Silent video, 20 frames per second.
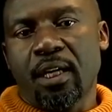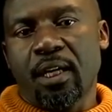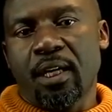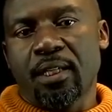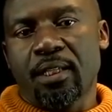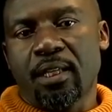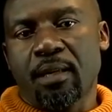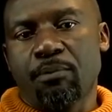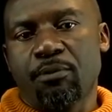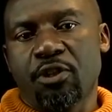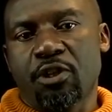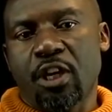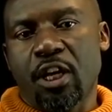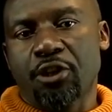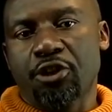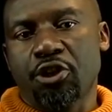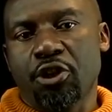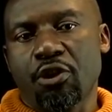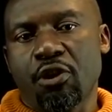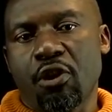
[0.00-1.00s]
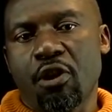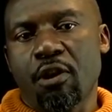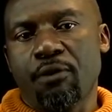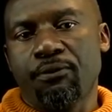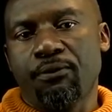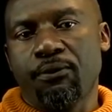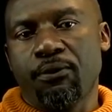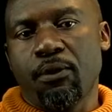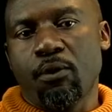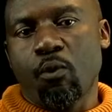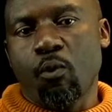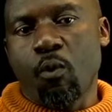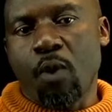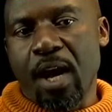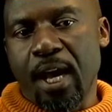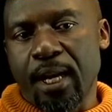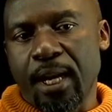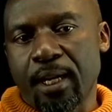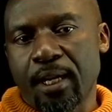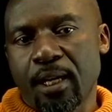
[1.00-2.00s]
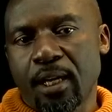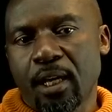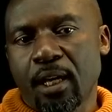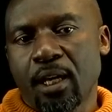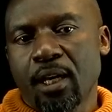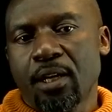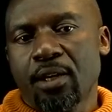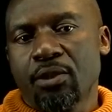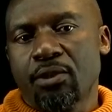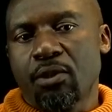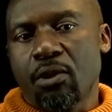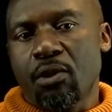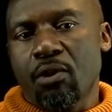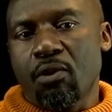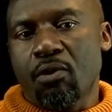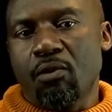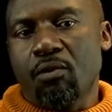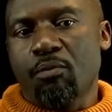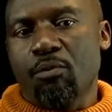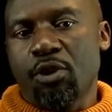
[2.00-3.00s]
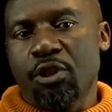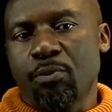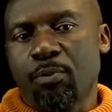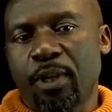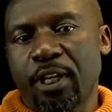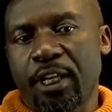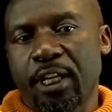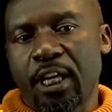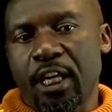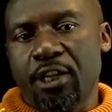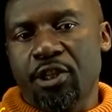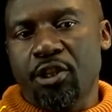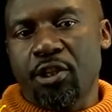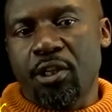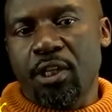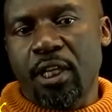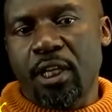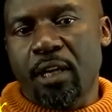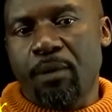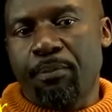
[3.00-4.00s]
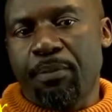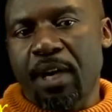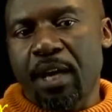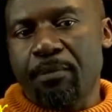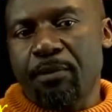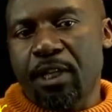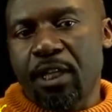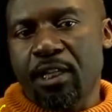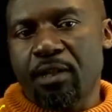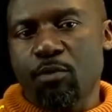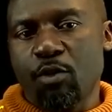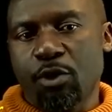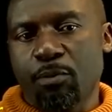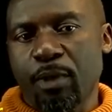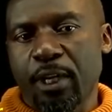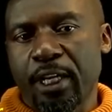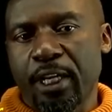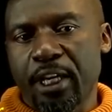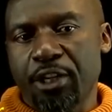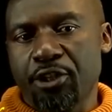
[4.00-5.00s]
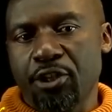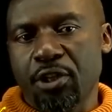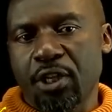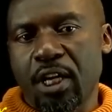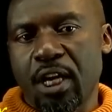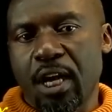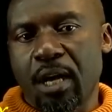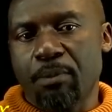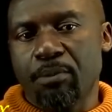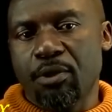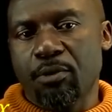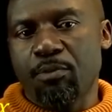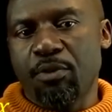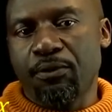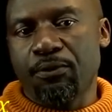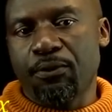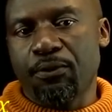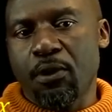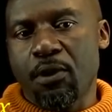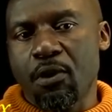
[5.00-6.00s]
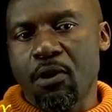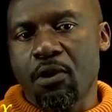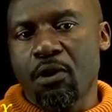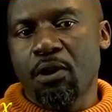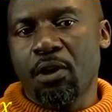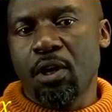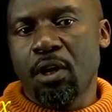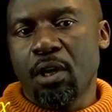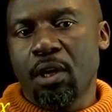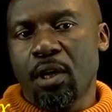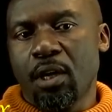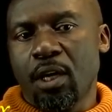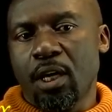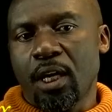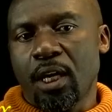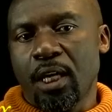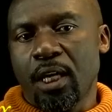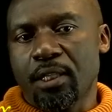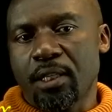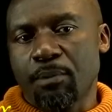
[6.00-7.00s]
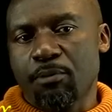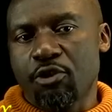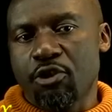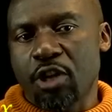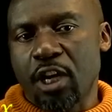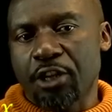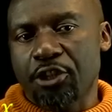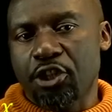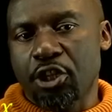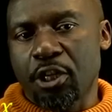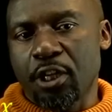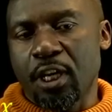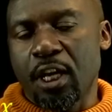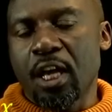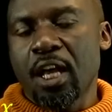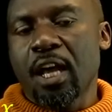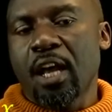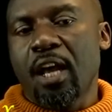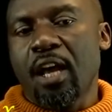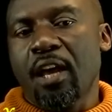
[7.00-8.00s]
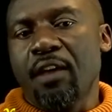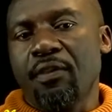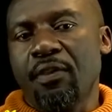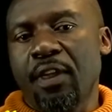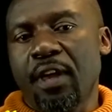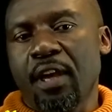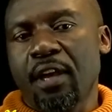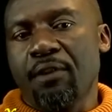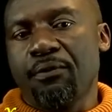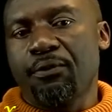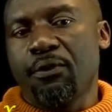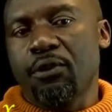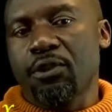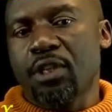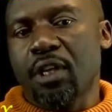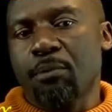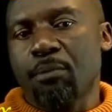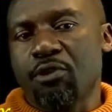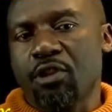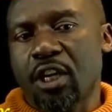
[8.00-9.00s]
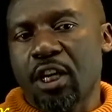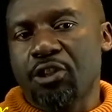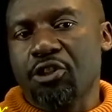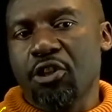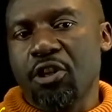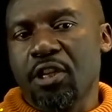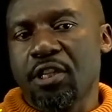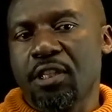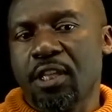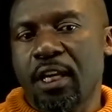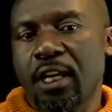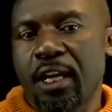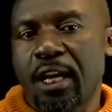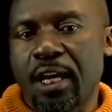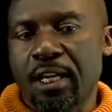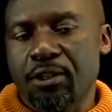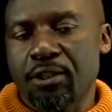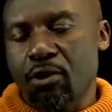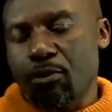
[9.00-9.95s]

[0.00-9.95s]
subtraction of 1. So multiplication in PEMDAS, multiplication comes before subtraction, and therefore subtraction is the last